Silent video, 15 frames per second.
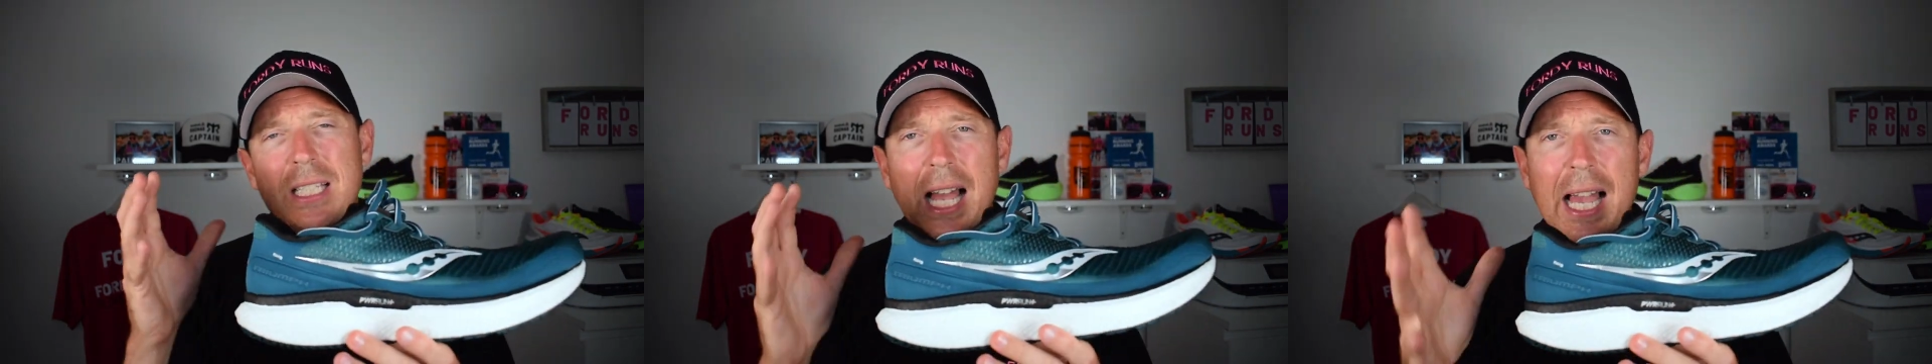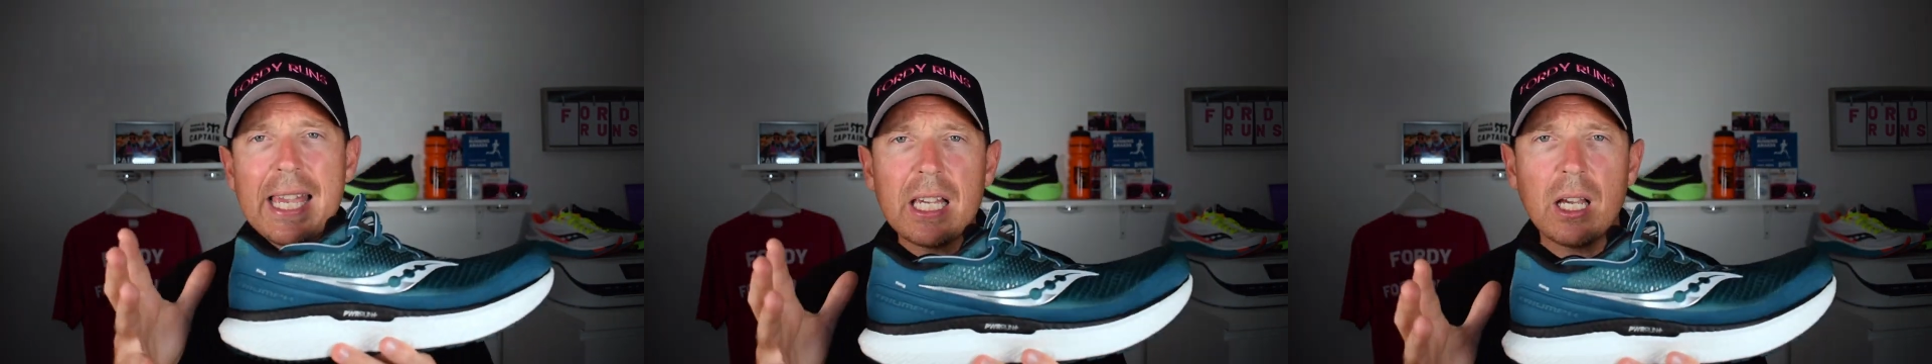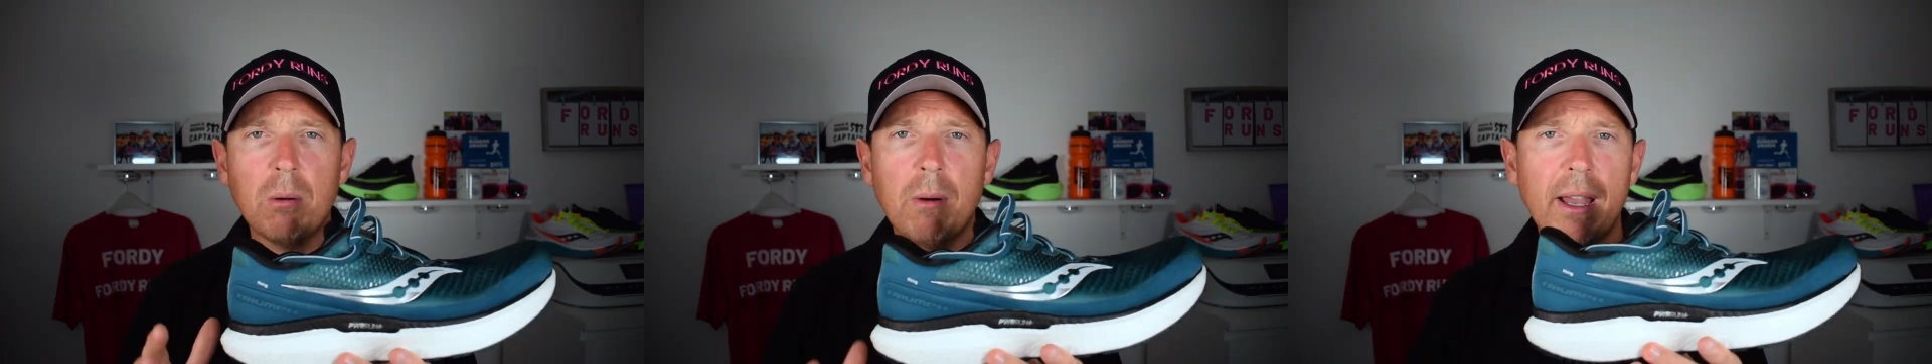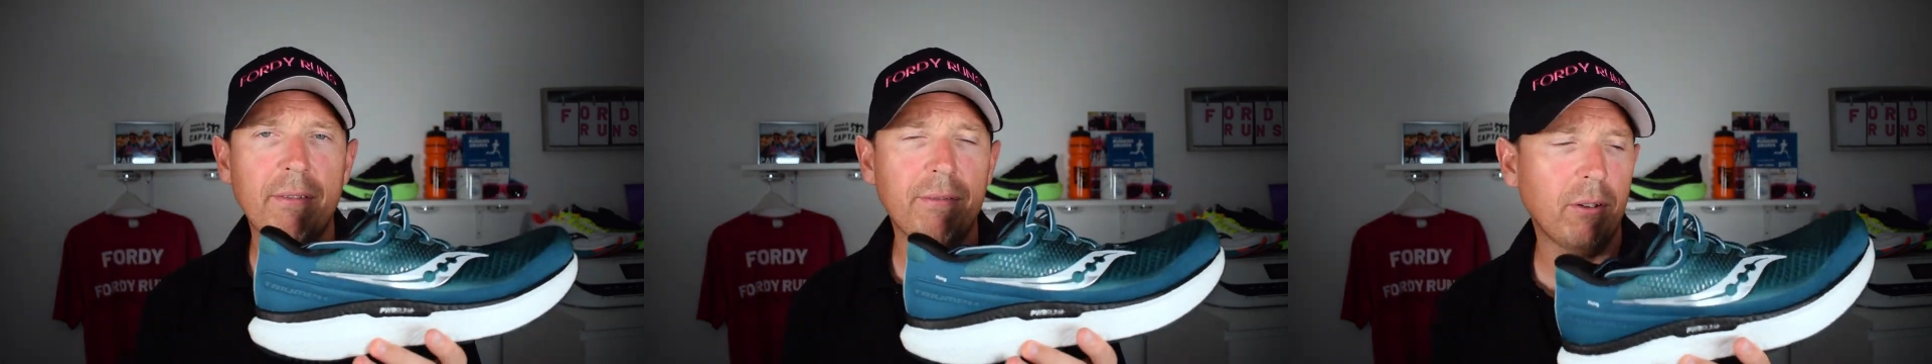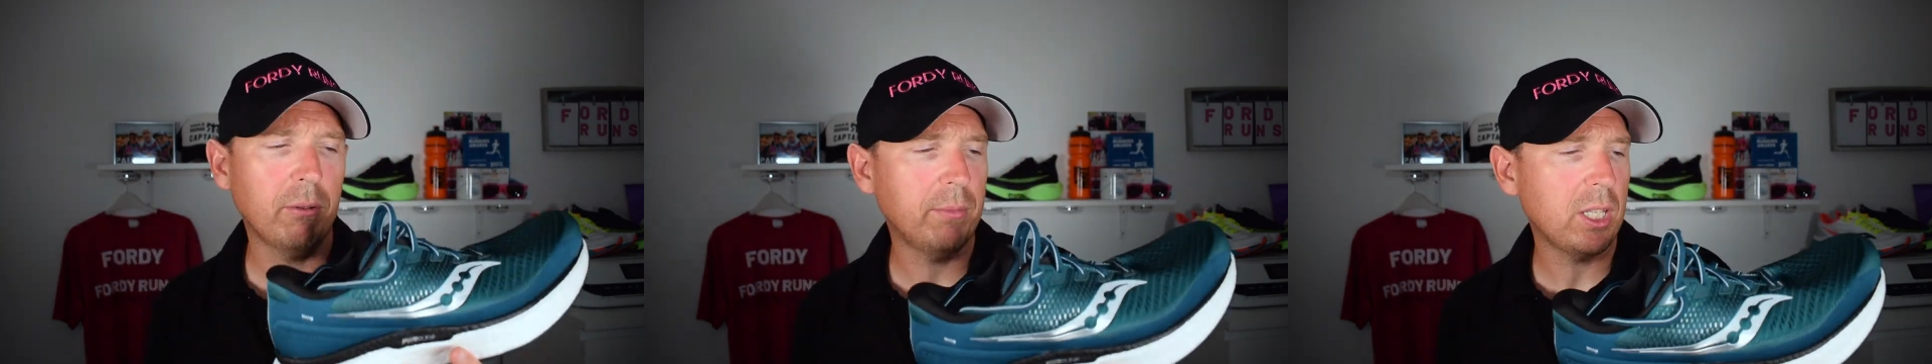of takeaway
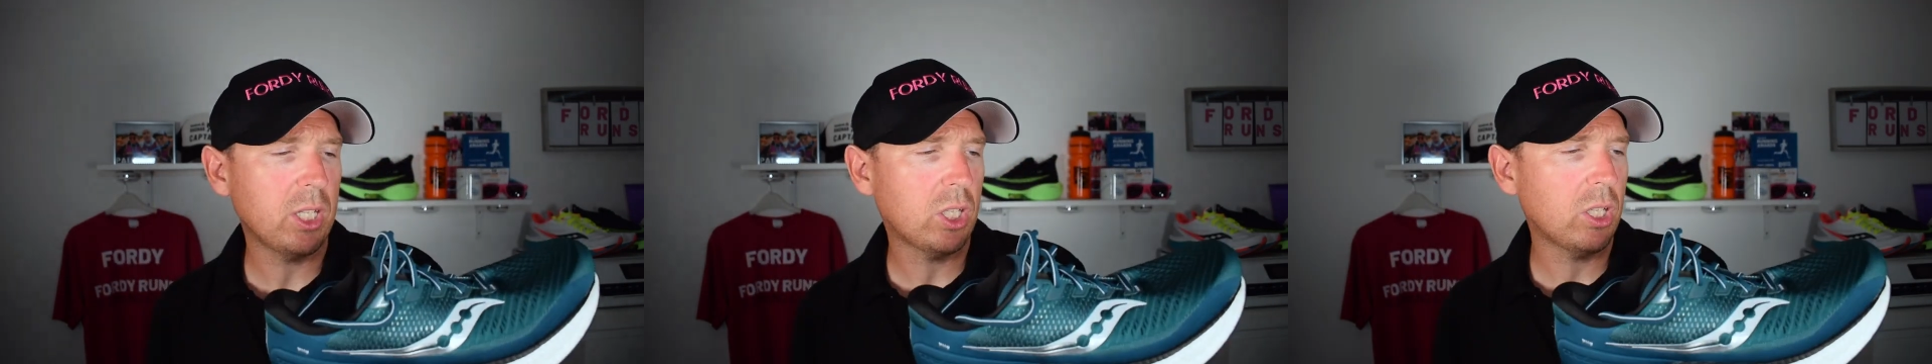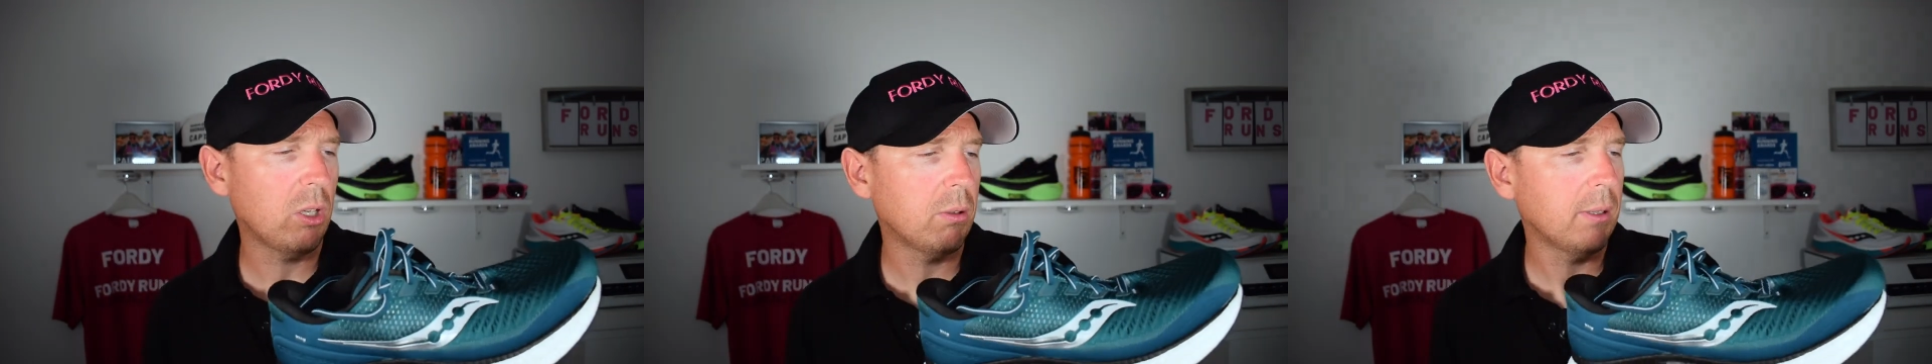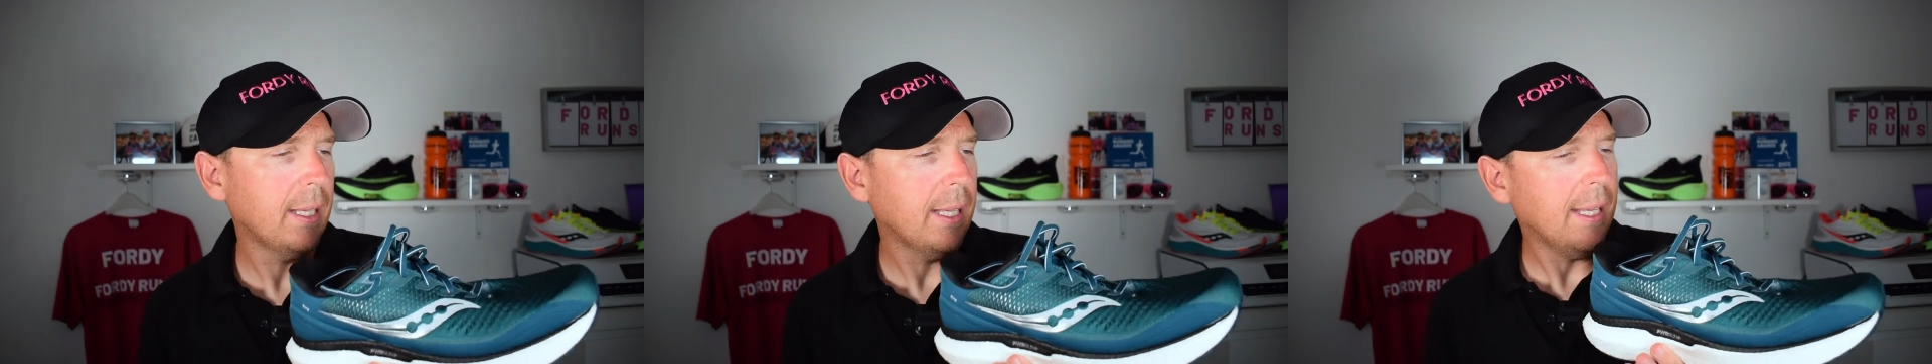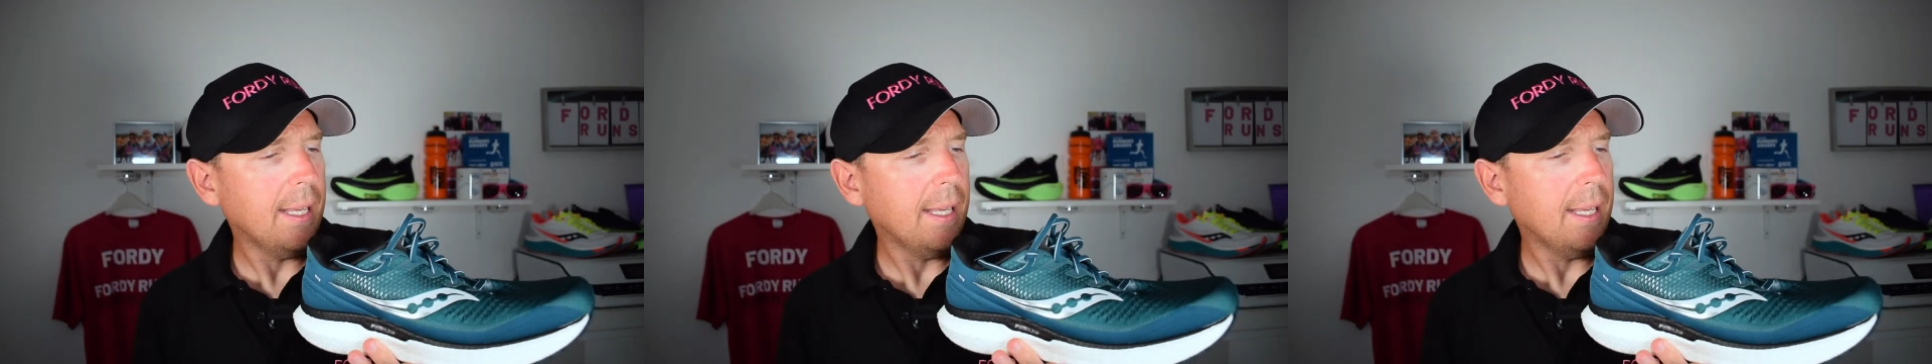from this shoe.